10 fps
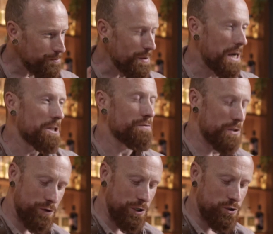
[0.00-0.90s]
I love this
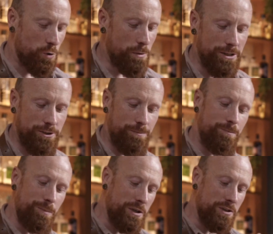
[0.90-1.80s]
drink so much
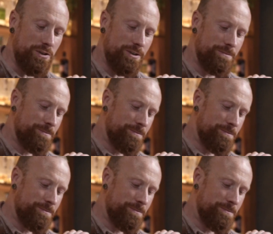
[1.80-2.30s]
because